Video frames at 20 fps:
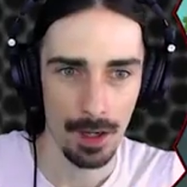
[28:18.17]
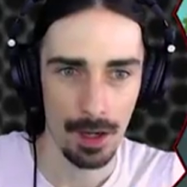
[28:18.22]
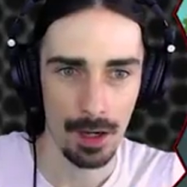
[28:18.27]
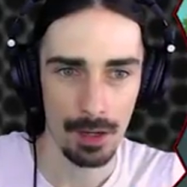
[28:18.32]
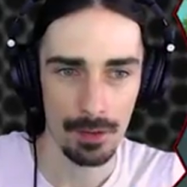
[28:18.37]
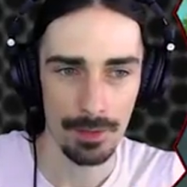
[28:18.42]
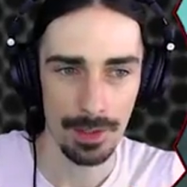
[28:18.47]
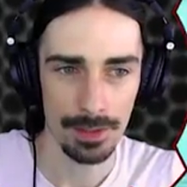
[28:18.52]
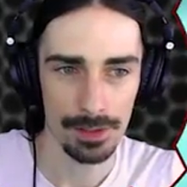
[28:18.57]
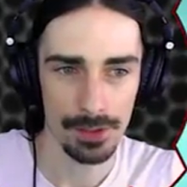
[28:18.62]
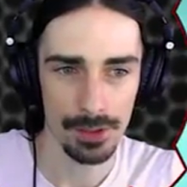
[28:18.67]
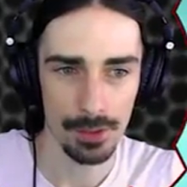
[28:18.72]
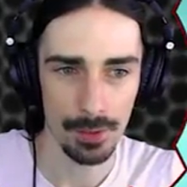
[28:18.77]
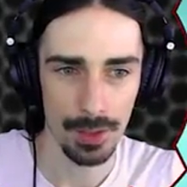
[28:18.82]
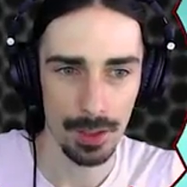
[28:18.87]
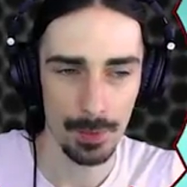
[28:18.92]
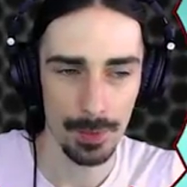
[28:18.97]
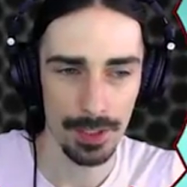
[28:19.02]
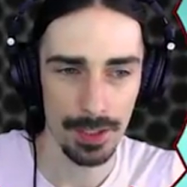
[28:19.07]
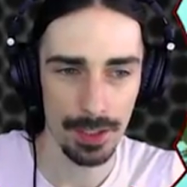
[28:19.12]
All right, so
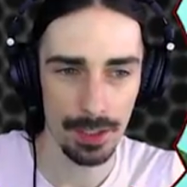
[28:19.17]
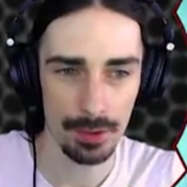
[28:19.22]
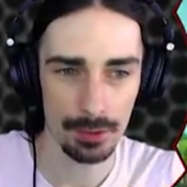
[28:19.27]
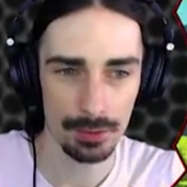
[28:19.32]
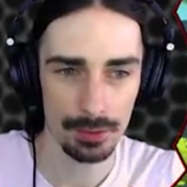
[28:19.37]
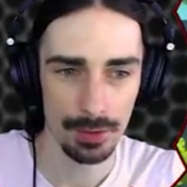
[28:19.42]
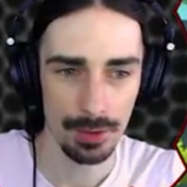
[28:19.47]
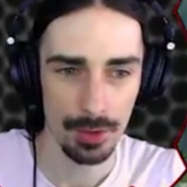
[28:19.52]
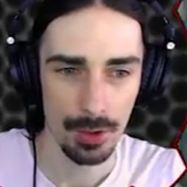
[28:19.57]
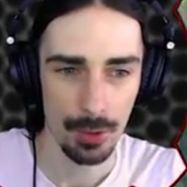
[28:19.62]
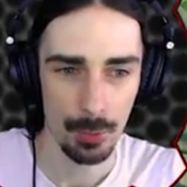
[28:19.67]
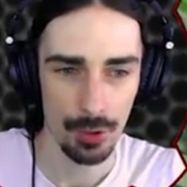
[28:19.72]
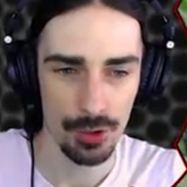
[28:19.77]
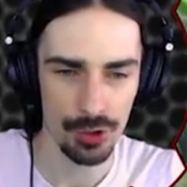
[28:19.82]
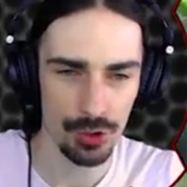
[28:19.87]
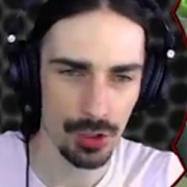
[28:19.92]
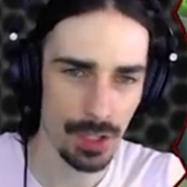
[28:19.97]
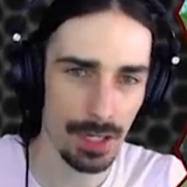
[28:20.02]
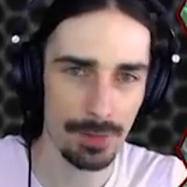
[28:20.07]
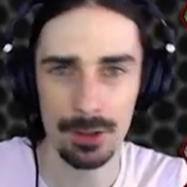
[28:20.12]
here we go. We're
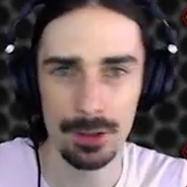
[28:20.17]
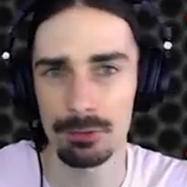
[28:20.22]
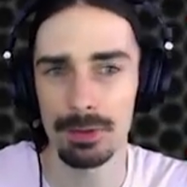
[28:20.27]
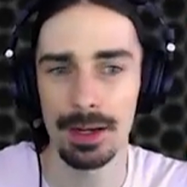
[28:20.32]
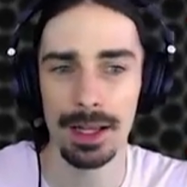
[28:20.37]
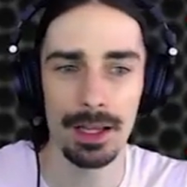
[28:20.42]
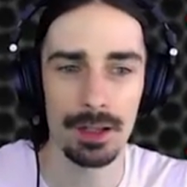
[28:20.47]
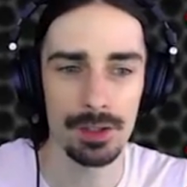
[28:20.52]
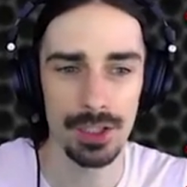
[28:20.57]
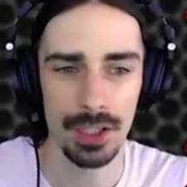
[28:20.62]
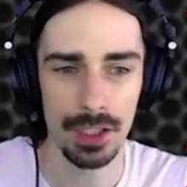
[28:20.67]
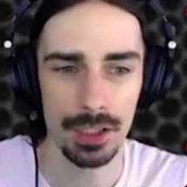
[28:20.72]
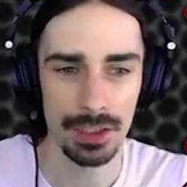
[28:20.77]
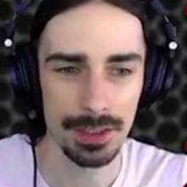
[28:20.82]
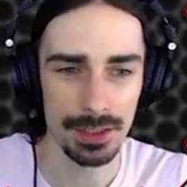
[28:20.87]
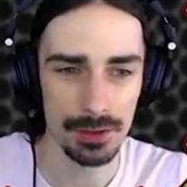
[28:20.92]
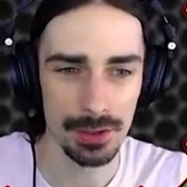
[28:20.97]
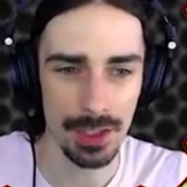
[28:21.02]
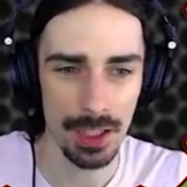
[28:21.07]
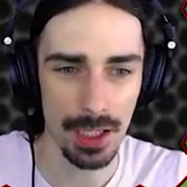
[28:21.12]
driving around our
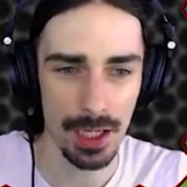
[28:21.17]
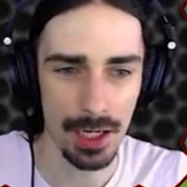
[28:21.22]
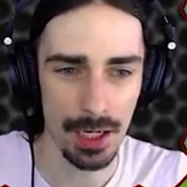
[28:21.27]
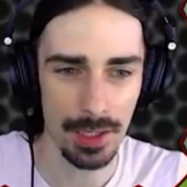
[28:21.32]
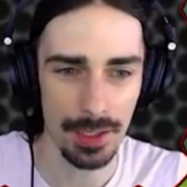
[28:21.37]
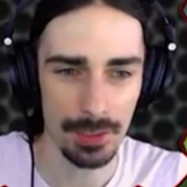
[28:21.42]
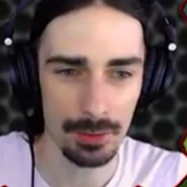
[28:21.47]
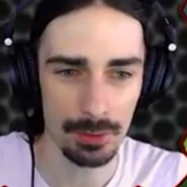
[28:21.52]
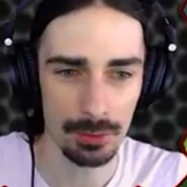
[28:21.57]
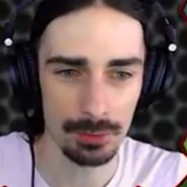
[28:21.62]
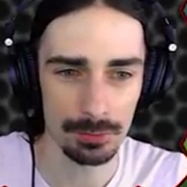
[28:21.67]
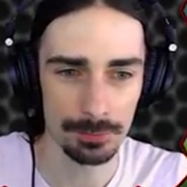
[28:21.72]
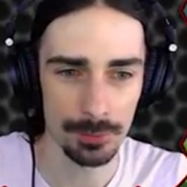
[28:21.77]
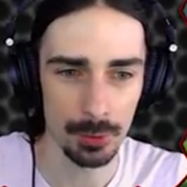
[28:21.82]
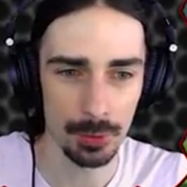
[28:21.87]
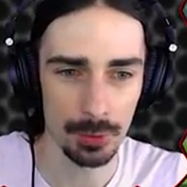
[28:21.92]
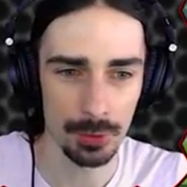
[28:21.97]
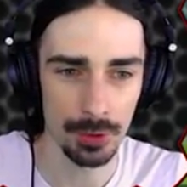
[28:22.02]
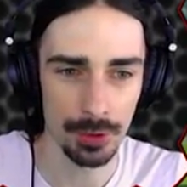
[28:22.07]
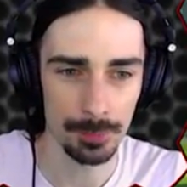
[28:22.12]
little car here.
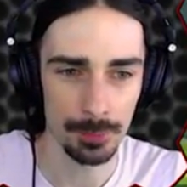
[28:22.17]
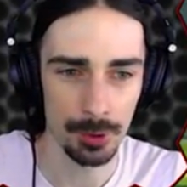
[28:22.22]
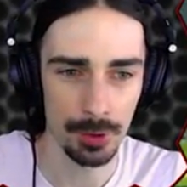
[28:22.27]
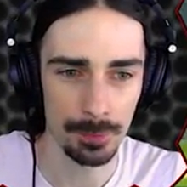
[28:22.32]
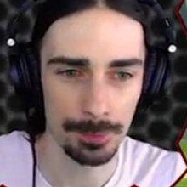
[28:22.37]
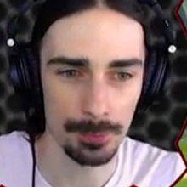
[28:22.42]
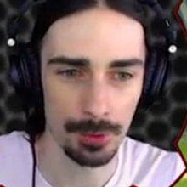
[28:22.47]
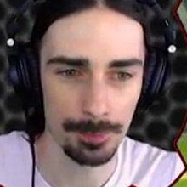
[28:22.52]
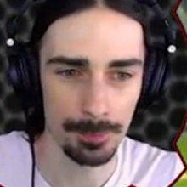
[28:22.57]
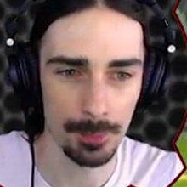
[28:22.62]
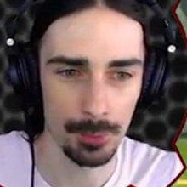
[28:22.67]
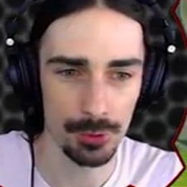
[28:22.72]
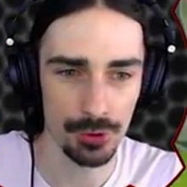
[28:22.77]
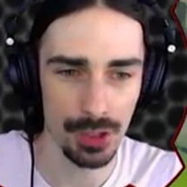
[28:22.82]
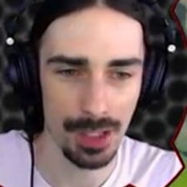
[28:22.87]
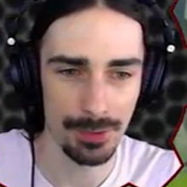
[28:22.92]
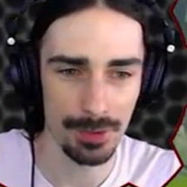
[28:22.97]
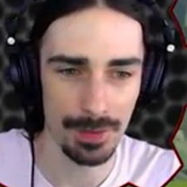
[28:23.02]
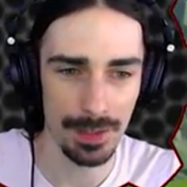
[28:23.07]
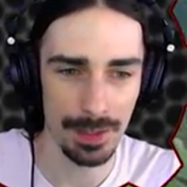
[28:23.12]
We're
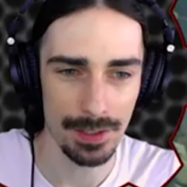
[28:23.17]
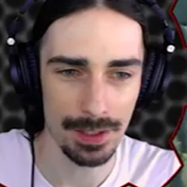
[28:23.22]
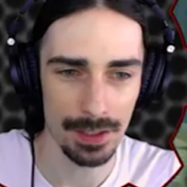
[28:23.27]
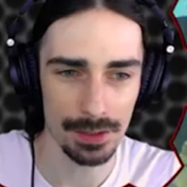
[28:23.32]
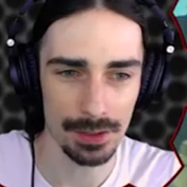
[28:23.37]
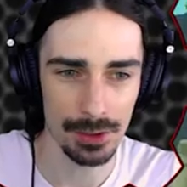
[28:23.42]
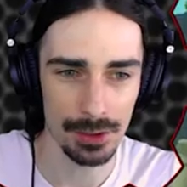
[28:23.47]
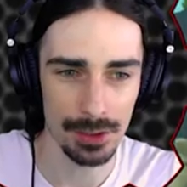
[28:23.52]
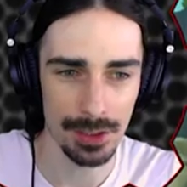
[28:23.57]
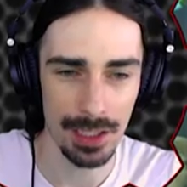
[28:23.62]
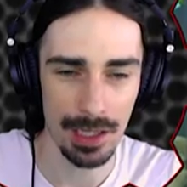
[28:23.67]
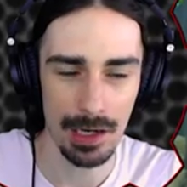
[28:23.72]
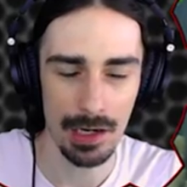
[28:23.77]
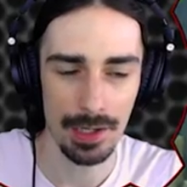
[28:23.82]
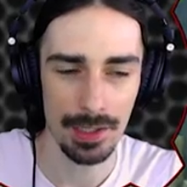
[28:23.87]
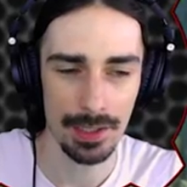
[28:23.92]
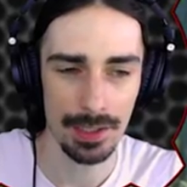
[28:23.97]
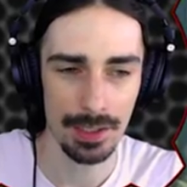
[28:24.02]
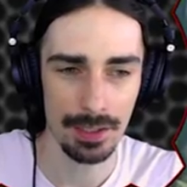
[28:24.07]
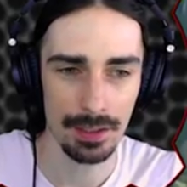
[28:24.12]
driving around a little
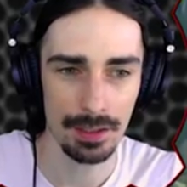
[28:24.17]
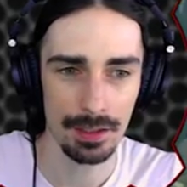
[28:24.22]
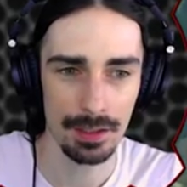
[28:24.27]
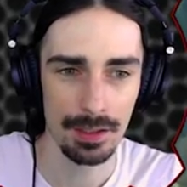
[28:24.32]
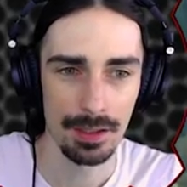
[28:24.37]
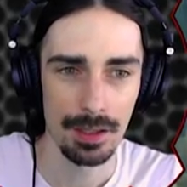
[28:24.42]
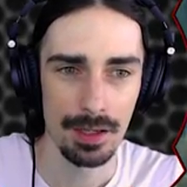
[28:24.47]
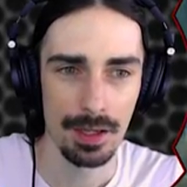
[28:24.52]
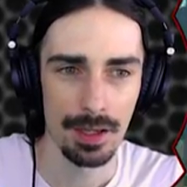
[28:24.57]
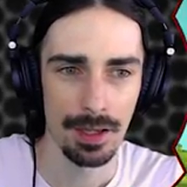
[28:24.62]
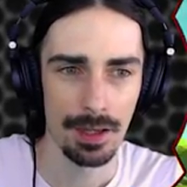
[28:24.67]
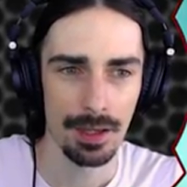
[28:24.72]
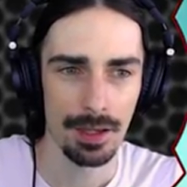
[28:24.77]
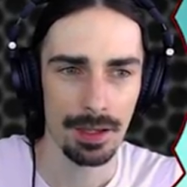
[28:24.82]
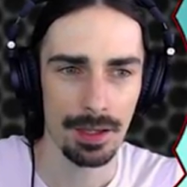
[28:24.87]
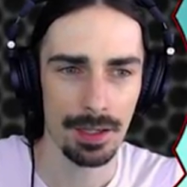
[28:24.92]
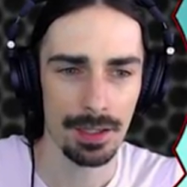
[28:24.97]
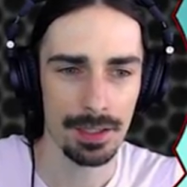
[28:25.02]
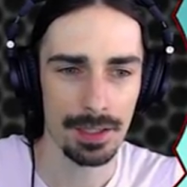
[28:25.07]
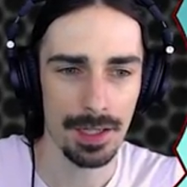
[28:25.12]
car here,
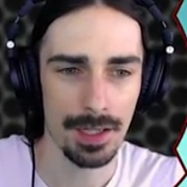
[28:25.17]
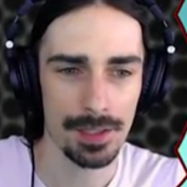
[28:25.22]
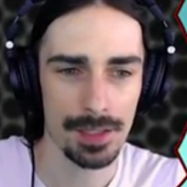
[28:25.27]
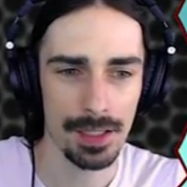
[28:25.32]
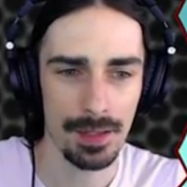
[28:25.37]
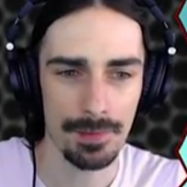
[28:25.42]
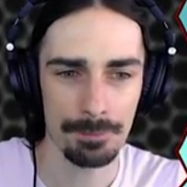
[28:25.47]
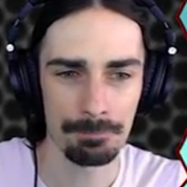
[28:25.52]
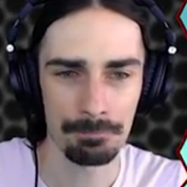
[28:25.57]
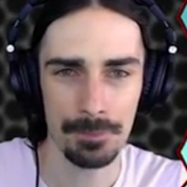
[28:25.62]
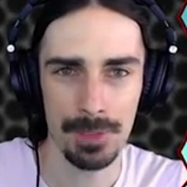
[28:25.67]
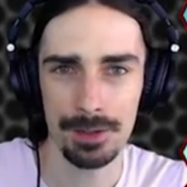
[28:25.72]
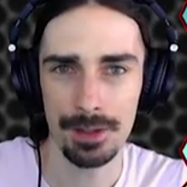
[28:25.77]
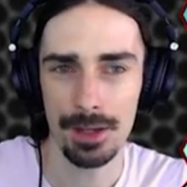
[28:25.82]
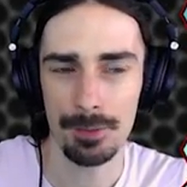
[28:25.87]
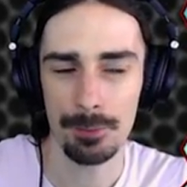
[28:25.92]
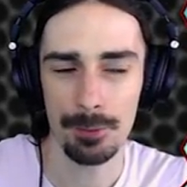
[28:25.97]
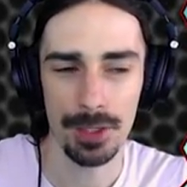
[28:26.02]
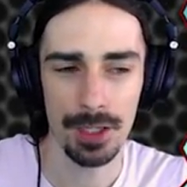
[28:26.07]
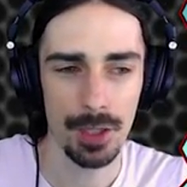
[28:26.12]
and I said,
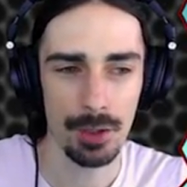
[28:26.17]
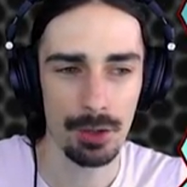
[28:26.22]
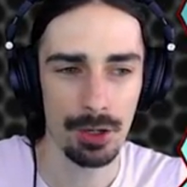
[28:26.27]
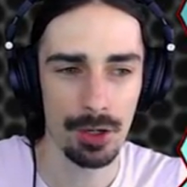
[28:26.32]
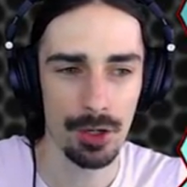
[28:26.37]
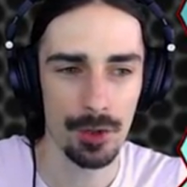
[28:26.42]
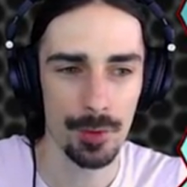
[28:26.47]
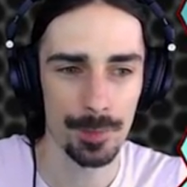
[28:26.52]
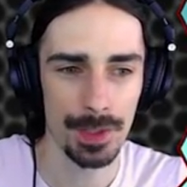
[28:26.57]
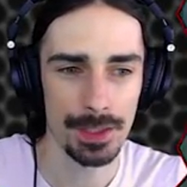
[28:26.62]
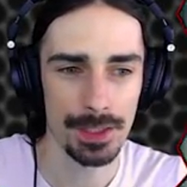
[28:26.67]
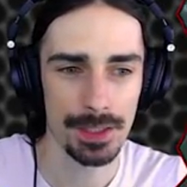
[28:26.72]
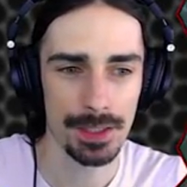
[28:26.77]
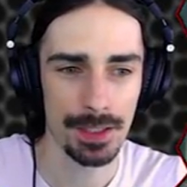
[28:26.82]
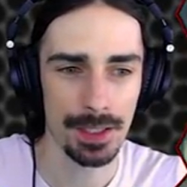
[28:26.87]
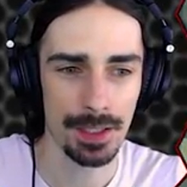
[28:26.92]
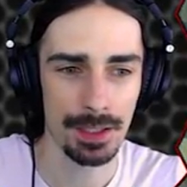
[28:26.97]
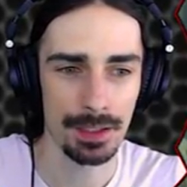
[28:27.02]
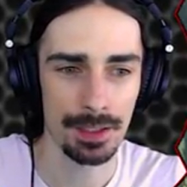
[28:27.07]
I want to go home. Let's